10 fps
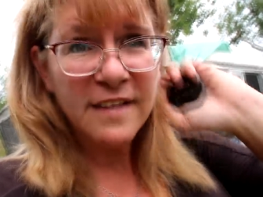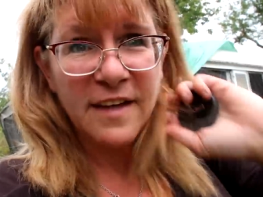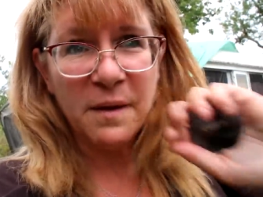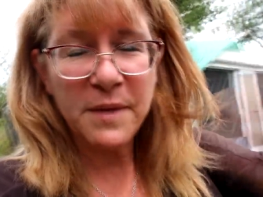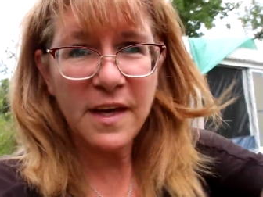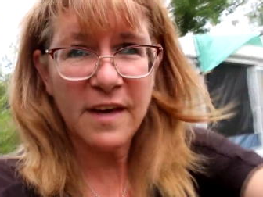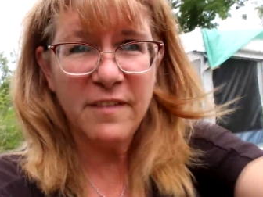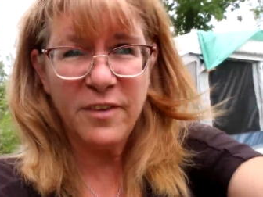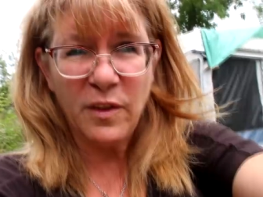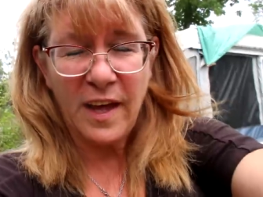tell me
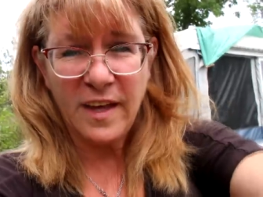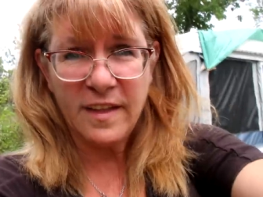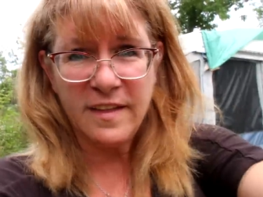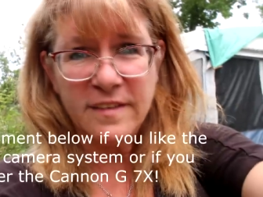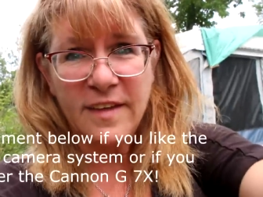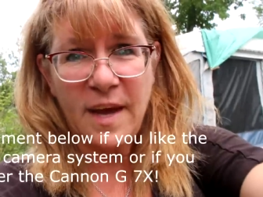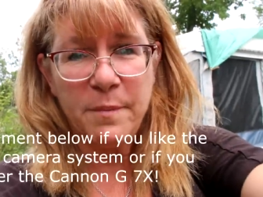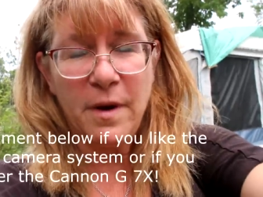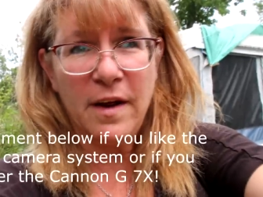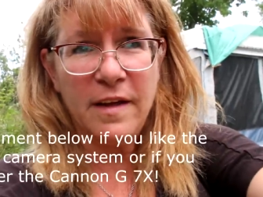if you like this camera